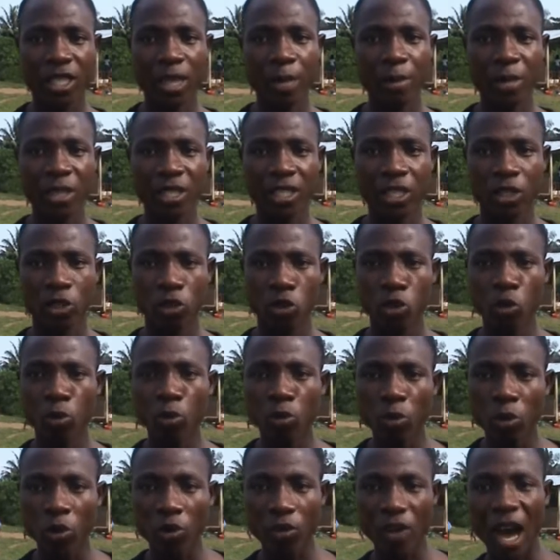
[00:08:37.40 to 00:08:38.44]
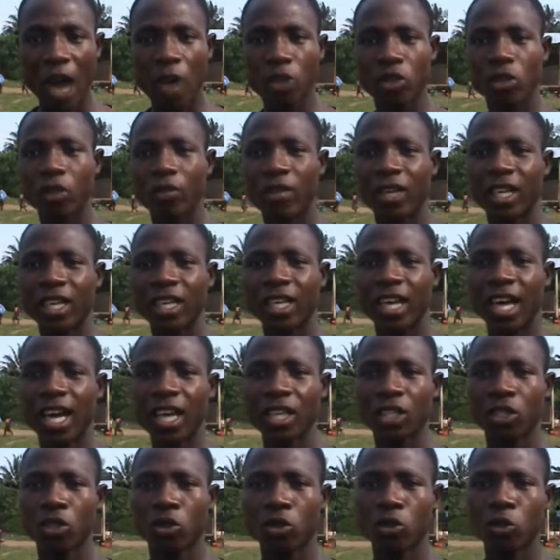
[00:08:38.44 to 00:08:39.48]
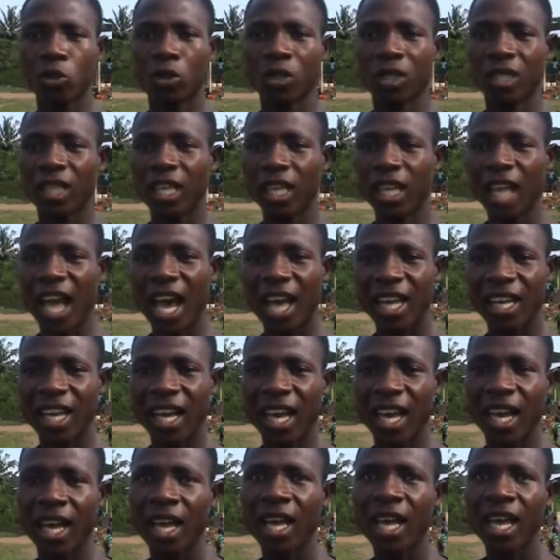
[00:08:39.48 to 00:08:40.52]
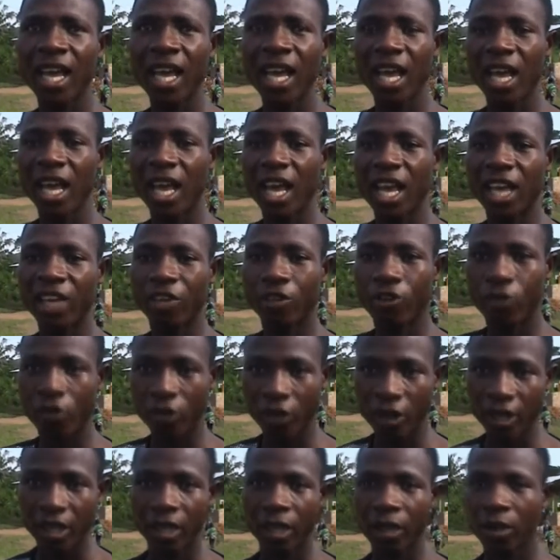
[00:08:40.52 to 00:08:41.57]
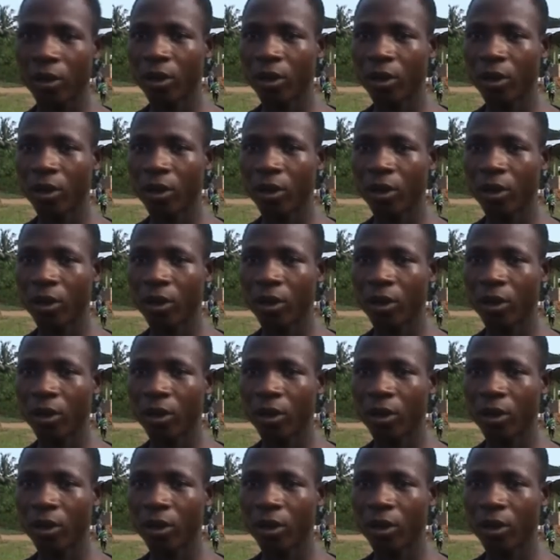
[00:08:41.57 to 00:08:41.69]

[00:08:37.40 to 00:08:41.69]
the basic two move out of the class to stay under a tree.